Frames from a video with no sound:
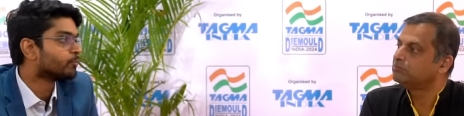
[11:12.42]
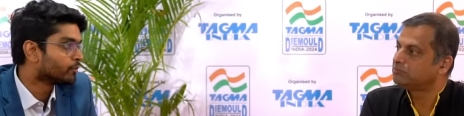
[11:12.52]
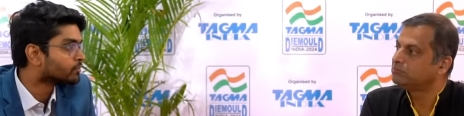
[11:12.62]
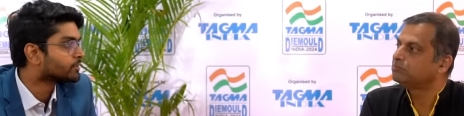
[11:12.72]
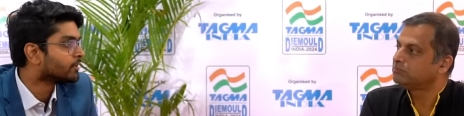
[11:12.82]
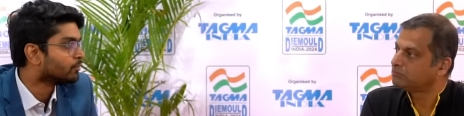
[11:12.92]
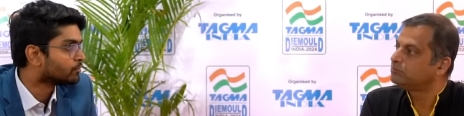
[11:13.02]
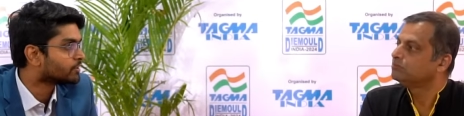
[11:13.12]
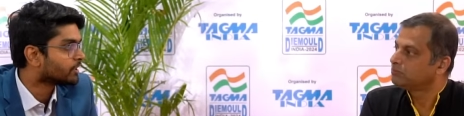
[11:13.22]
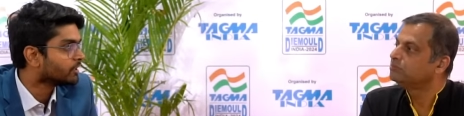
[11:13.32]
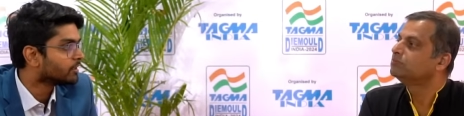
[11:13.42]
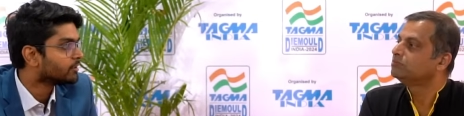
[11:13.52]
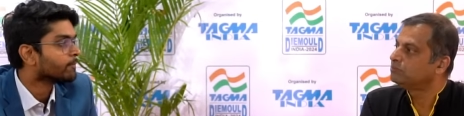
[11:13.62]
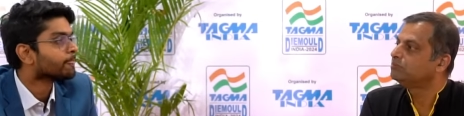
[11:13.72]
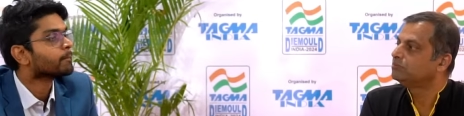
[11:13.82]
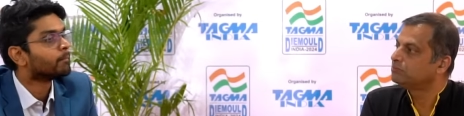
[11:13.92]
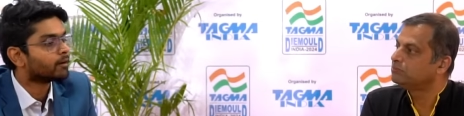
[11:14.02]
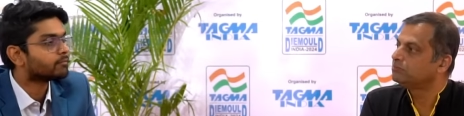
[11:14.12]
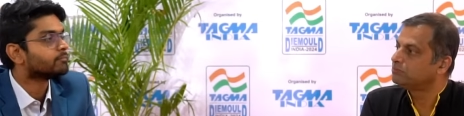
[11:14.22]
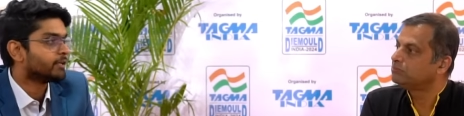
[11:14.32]
Speaker 1: producing good steel, but
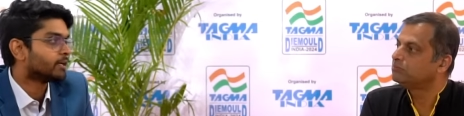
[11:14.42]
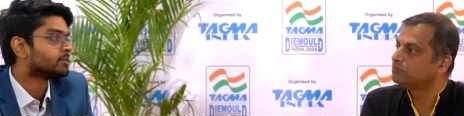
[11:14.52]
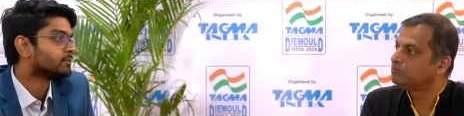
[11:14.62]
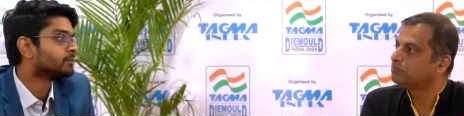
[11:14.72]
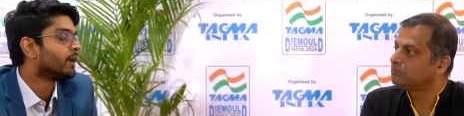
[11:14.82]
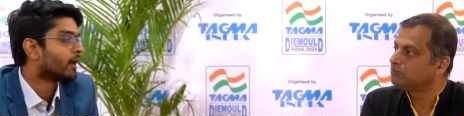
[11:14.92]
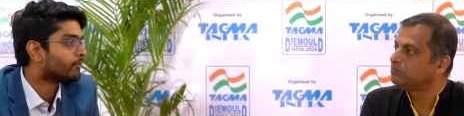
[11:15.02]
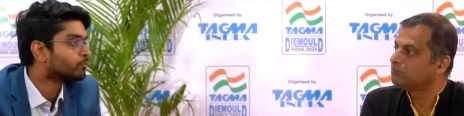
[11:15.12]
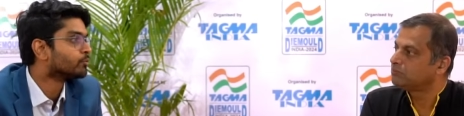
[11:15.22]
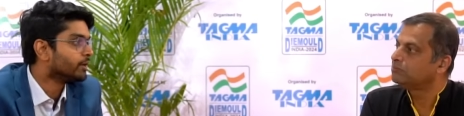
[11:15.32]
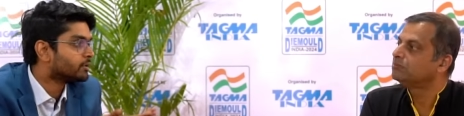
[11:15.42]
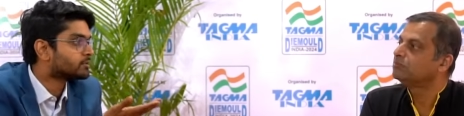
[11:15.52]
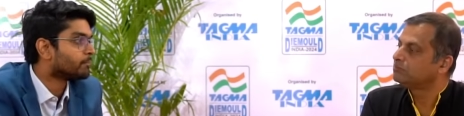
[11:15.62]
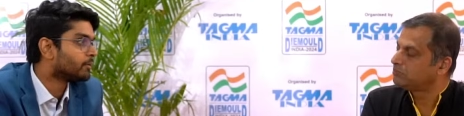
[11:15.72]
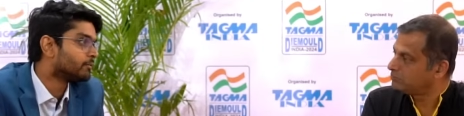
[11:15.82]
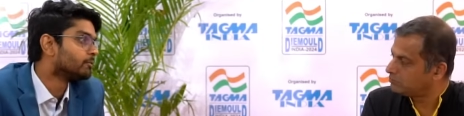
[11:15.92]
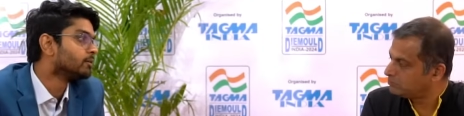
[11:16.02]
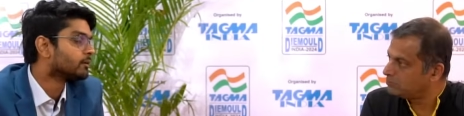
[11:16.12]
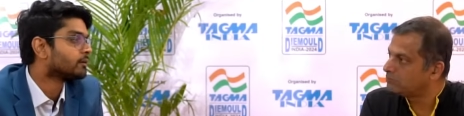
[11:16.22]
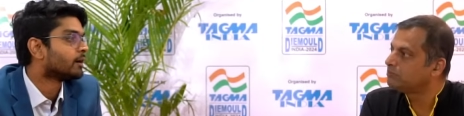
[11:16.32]
yes, they have to reach some level,
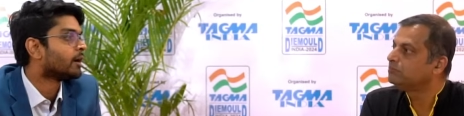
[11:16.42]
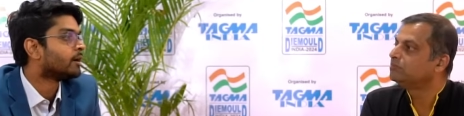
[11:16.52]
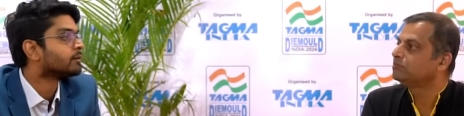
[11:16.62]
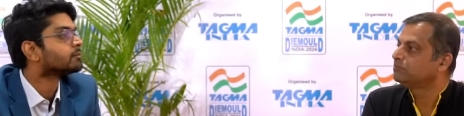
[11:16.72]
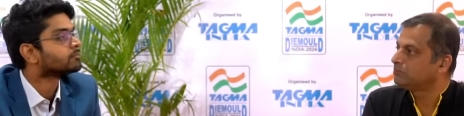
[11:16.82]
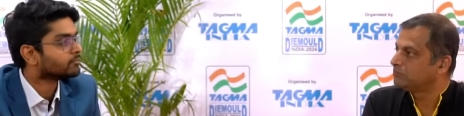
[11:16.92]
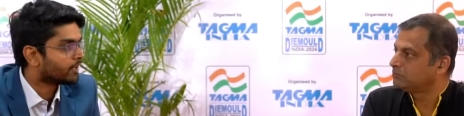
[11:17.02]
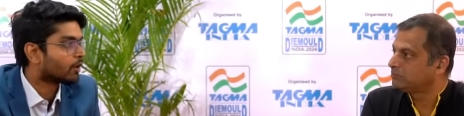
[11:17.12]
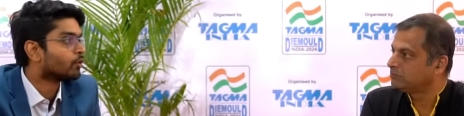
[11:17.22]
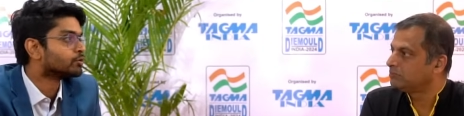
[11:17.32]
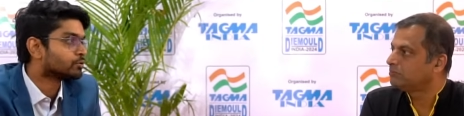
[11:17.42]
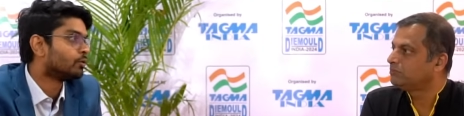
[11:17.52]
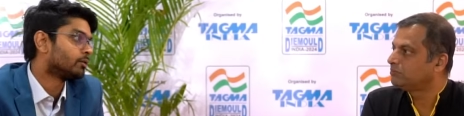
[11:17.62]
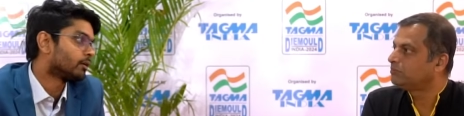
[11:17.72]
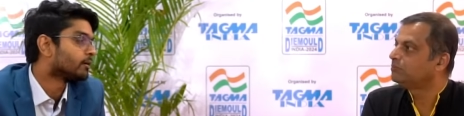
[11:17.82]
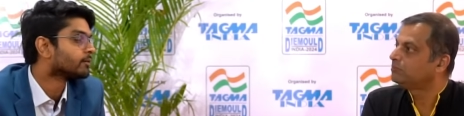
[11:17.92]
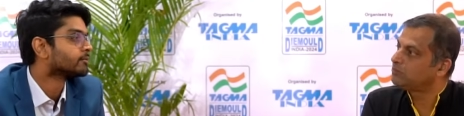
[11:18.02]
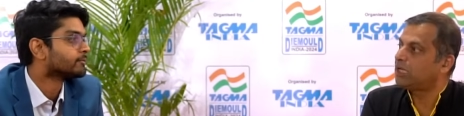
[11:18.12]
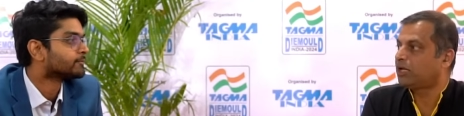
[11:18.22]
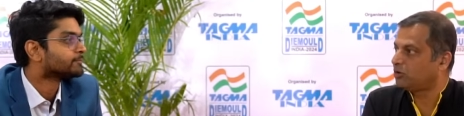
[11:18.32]
and they are also on it.
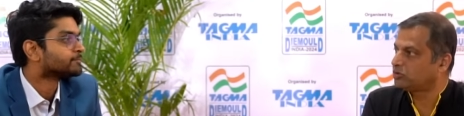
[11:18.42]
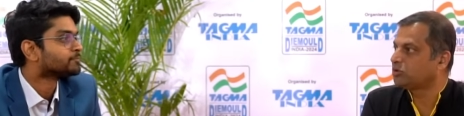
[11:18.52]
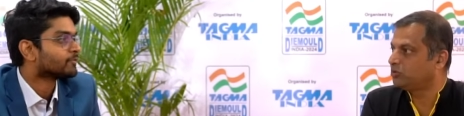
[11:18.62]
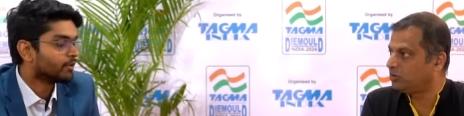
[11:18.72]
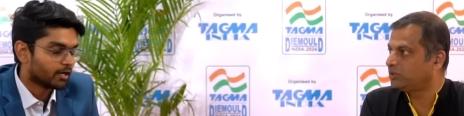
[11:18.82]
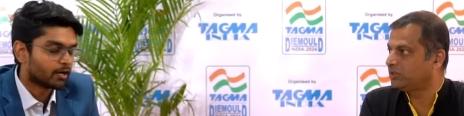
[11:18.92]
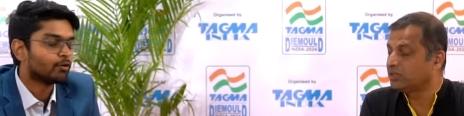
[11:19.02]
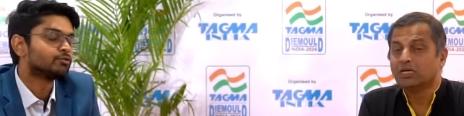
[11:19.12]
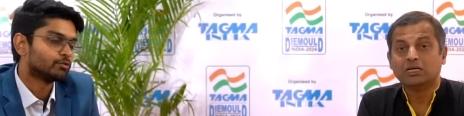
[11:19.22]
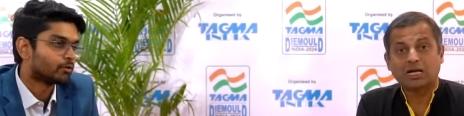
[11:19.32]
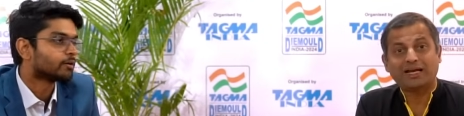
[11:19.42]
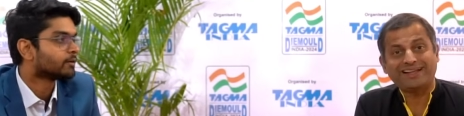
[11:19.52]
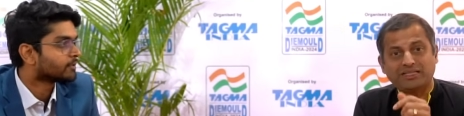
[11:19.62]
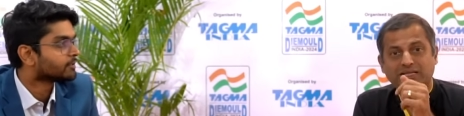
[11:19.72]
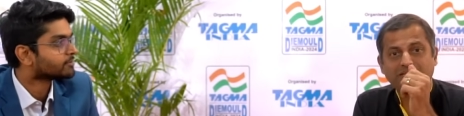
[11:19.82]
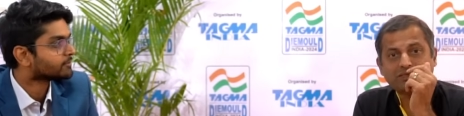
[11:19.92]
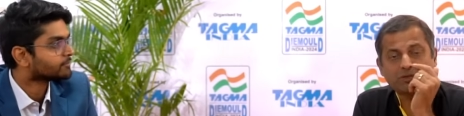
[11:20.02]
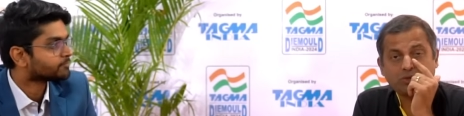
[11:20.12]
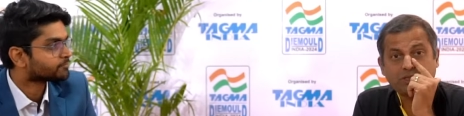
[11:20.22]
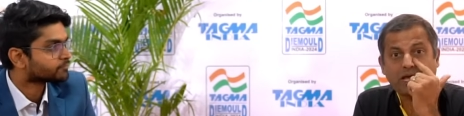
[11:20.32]
Speaker 2: They are also. They are also. On. And I think it is a
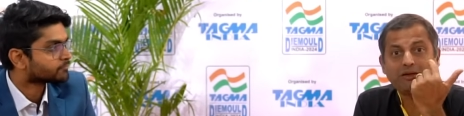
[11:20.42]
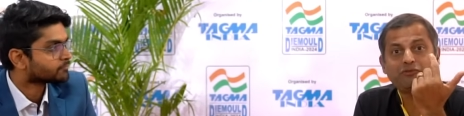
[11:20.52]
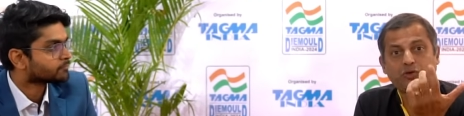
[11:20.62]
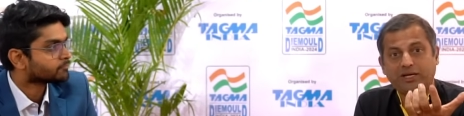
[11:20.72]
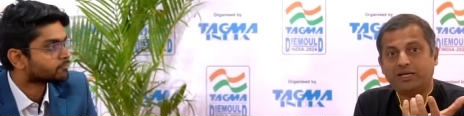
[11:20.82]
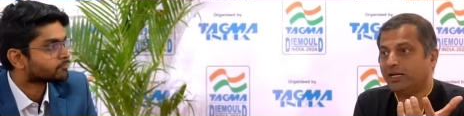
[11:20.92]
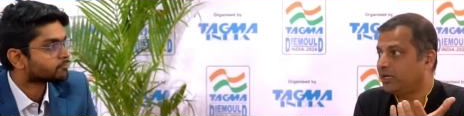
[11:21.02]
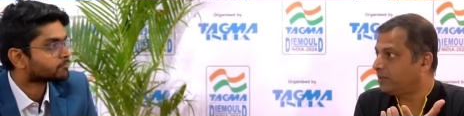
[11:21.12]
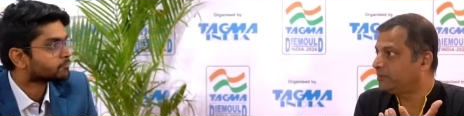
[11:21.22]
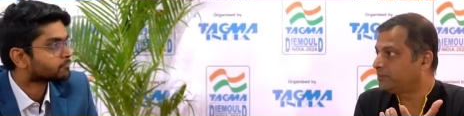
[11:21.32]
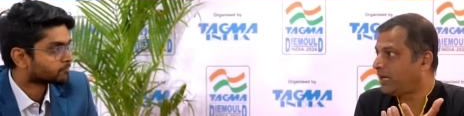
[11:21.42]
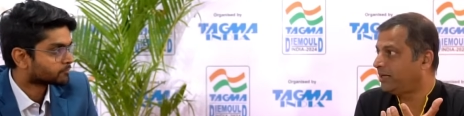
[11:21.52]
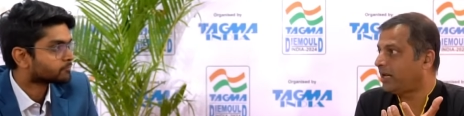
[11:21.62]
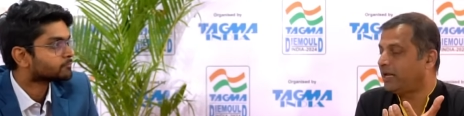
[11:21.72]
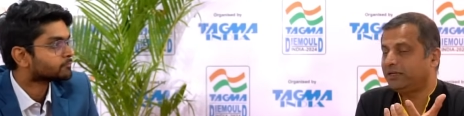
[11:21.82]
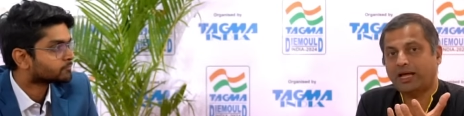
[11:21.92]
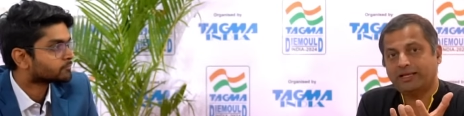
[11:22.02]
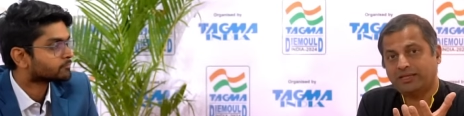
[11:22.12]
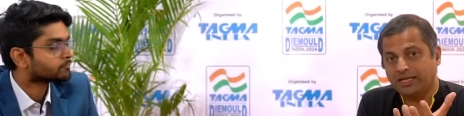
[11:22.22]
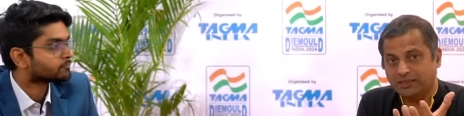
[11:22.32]
good time for India, and and I
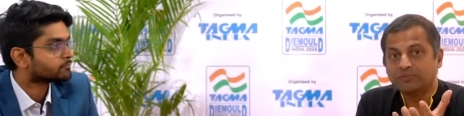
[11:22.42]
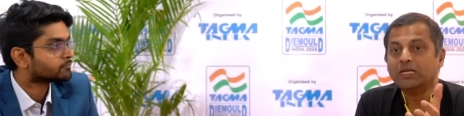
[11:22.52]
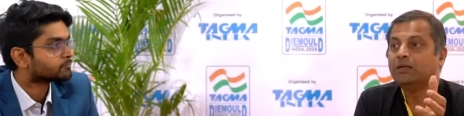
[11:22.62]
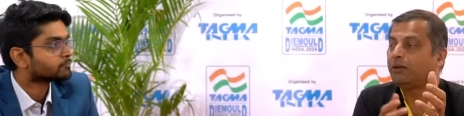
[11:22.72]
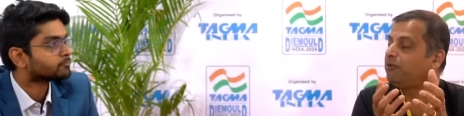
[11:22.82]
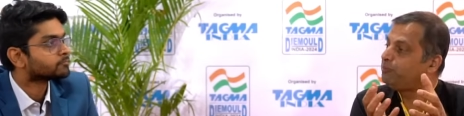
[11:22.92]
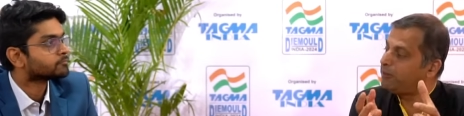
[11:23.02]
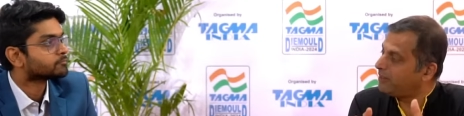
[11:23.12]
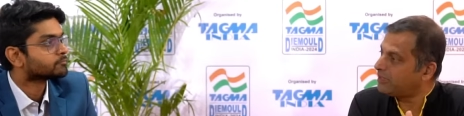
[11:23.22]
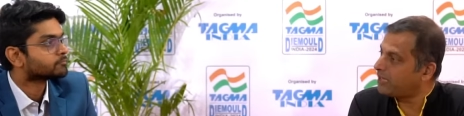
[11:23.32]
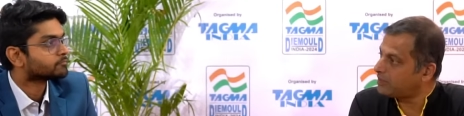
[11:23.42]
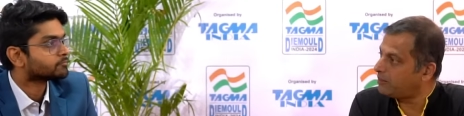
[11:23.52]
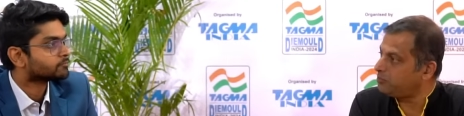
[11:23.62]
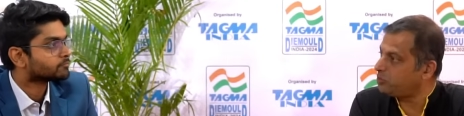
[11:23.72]
think if people can come